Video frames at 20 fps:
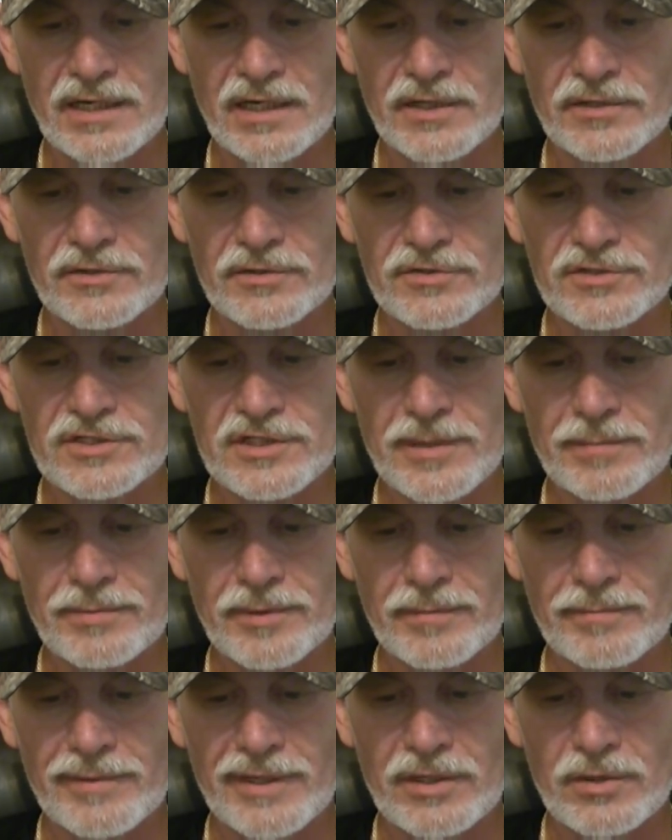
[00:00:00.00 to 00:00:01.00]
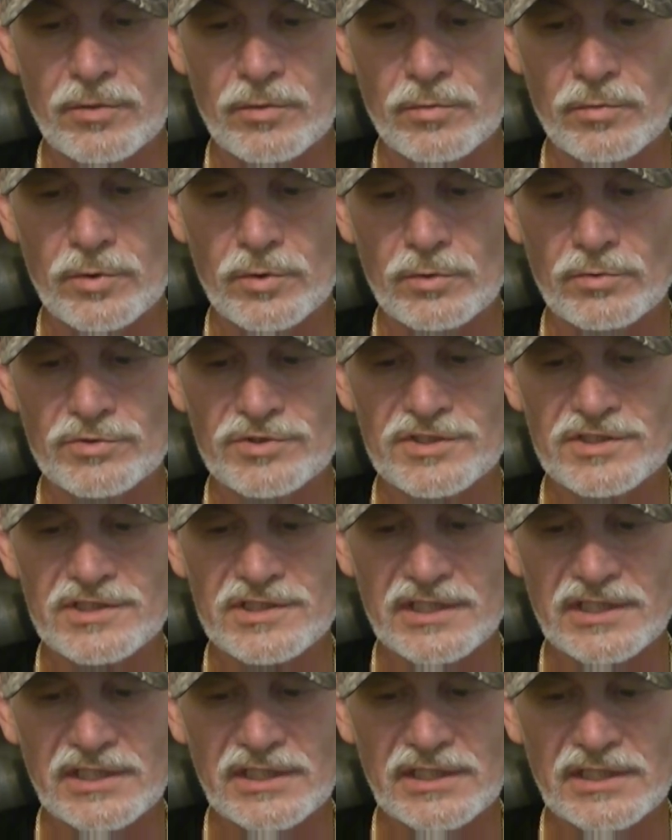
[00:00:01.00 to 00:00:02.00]
under Supplemental Rule
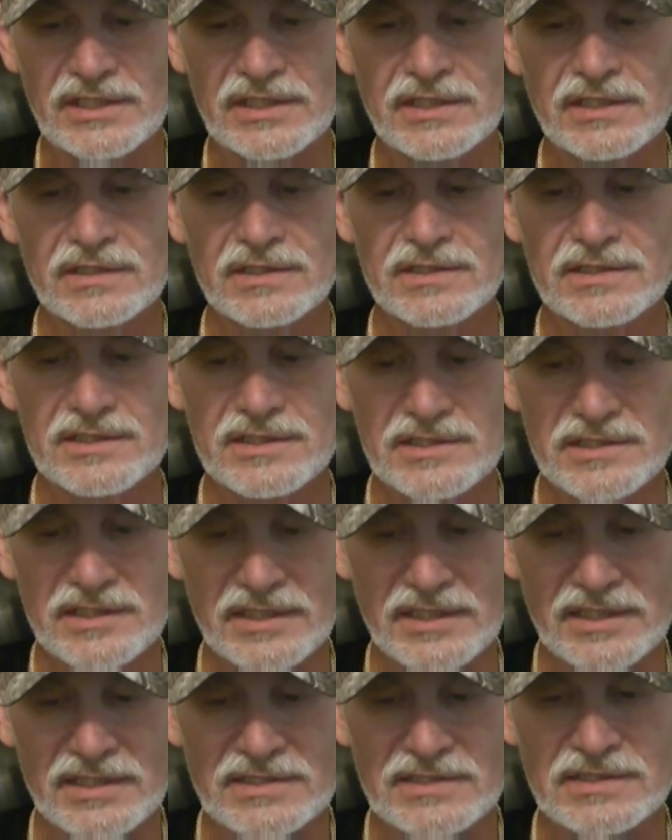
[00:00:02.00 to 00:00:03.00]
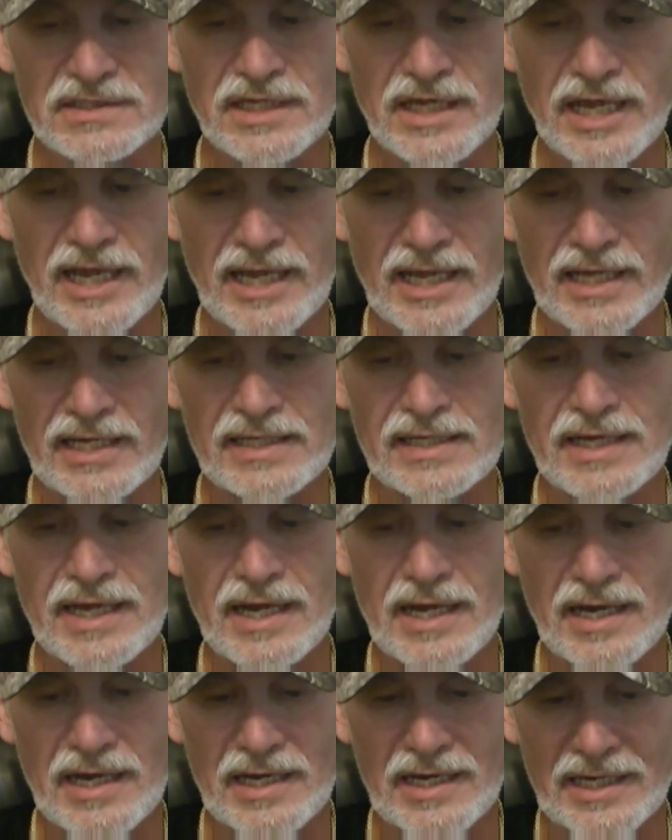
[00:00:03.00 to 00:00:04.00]

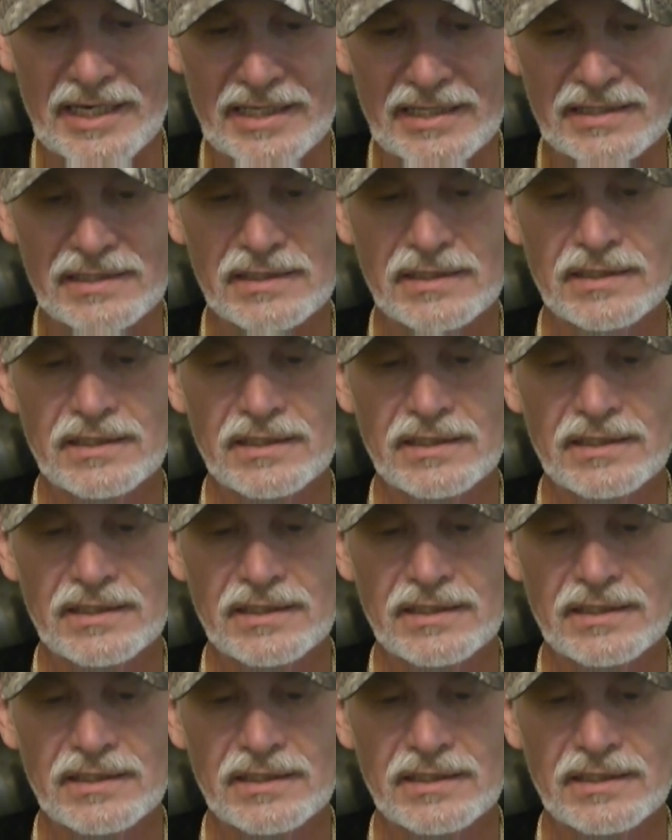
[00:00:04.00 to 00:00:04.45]
C6AI